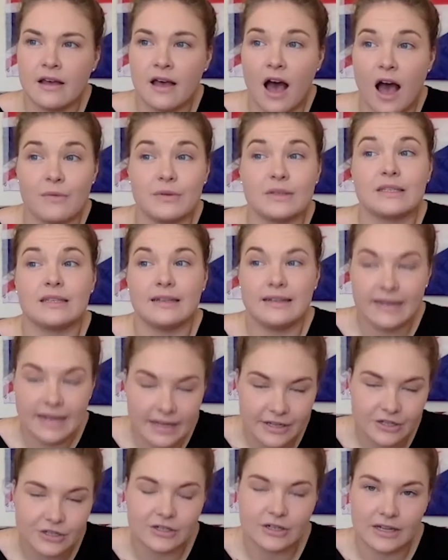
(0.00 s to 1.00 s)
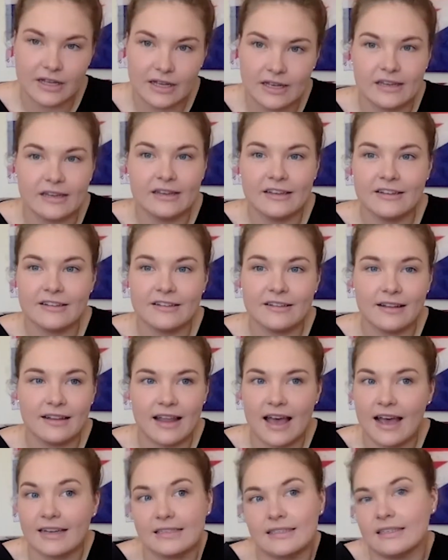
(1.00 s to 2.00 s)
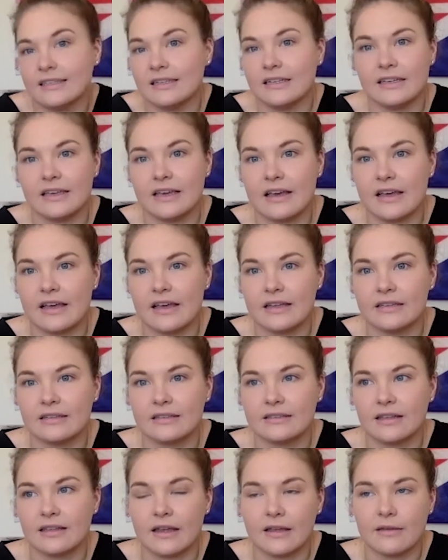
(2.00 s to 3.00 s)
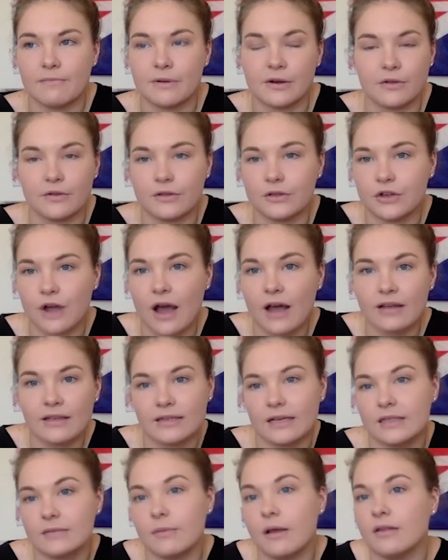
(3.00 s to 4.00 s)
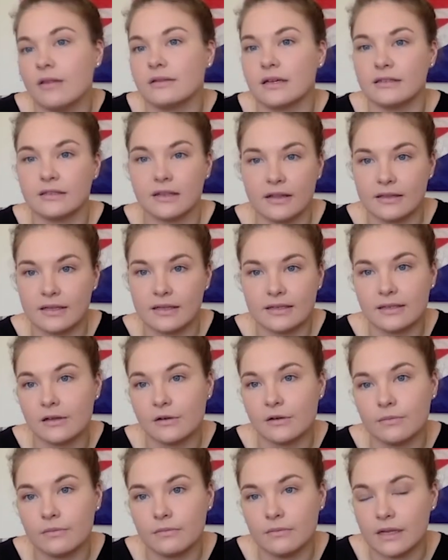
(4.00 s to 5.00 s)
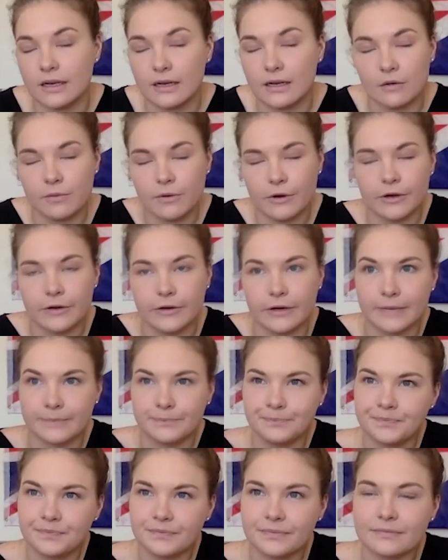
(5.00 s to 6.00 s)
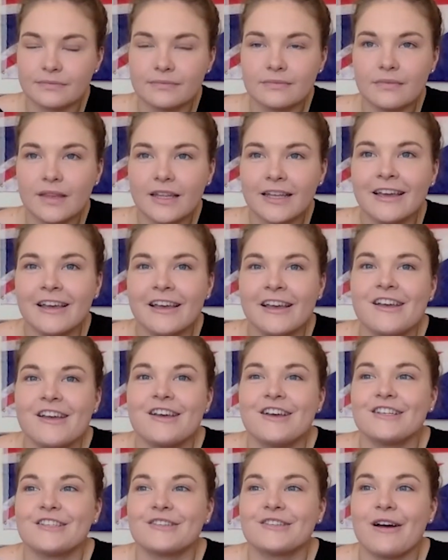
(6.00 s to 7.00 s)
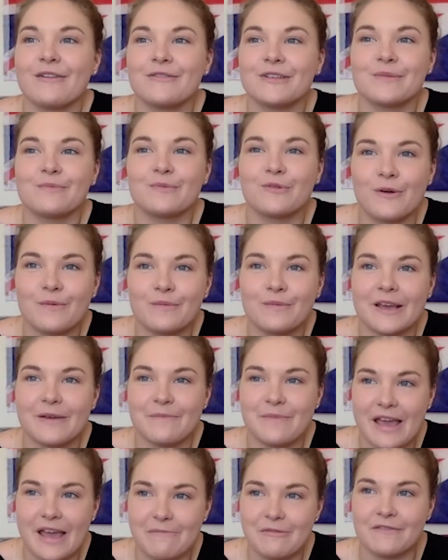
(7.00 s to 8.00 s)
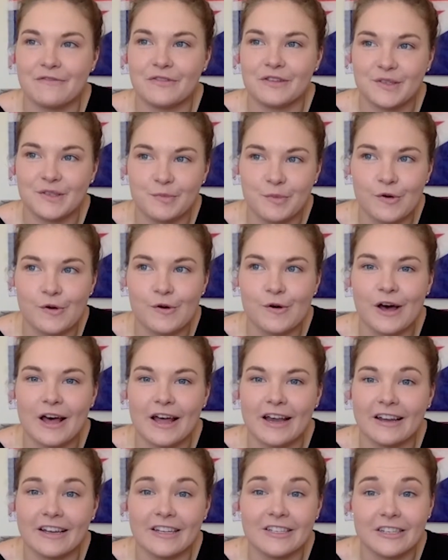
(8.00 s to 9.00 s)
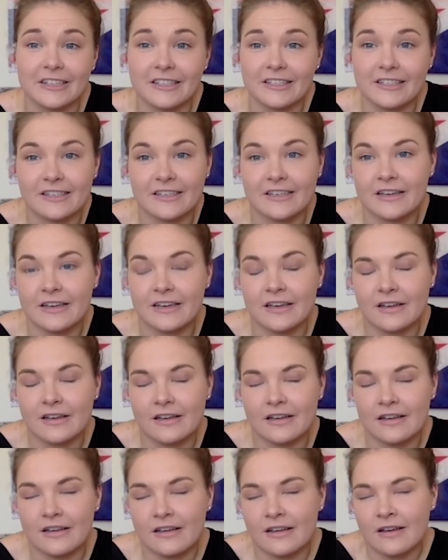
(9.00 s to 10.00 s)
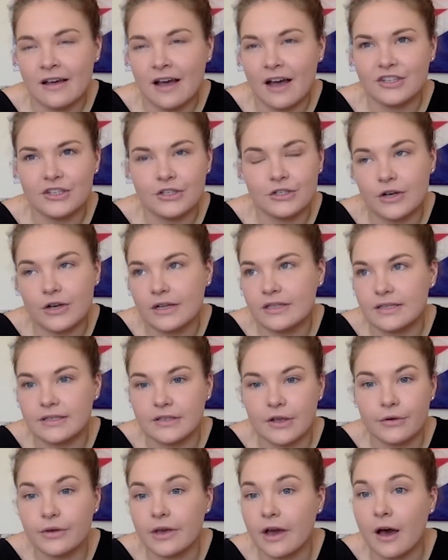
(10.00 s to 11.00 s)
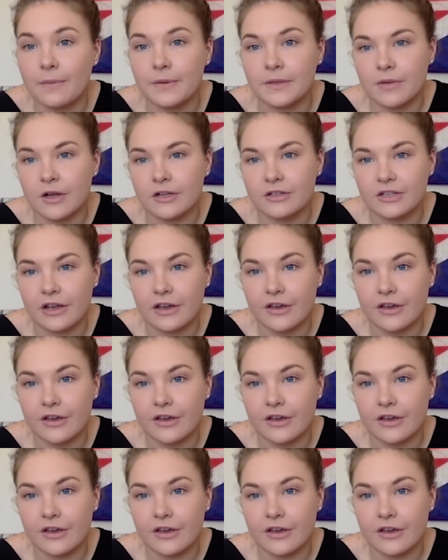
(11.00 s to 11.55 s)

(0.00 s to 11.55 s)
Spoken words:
I was literally less than a year's like been on the track. 6 months I'd done the little program. So I was properly a baby of the sport, and I just tried to soak it up as much as I